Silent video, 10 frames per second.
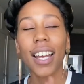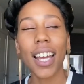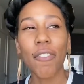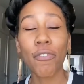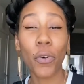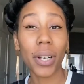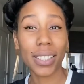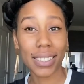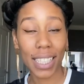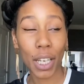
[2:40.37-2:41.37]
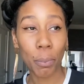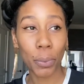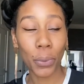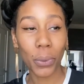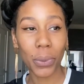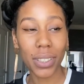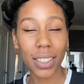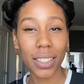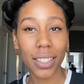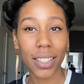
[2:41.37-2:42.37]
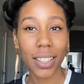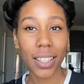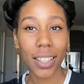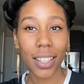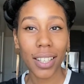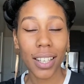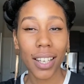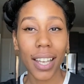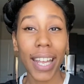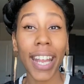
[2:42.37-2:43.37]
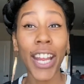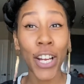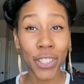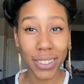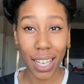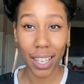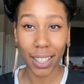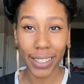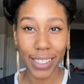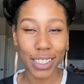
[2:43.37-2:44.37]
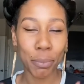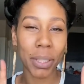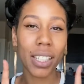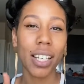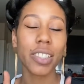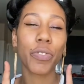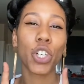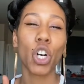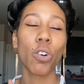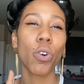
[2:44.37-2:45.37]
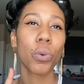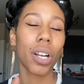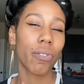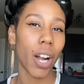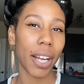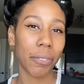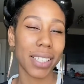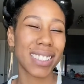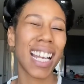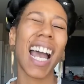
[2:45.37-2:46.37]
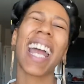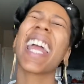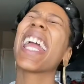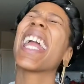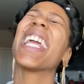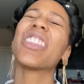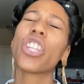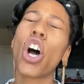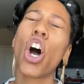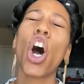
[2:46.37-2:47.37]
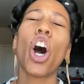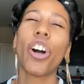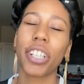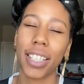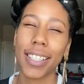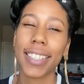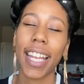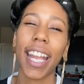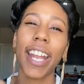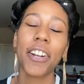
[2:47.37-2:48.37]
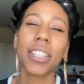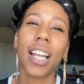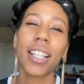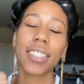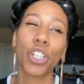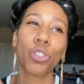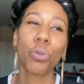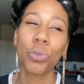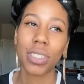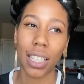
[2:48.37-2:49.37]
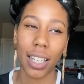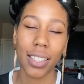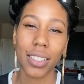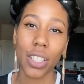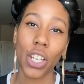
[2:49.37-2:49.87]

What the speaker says: For example, airlines, because of the coronavirus, got hit the hardest. Airlines and cruise lines.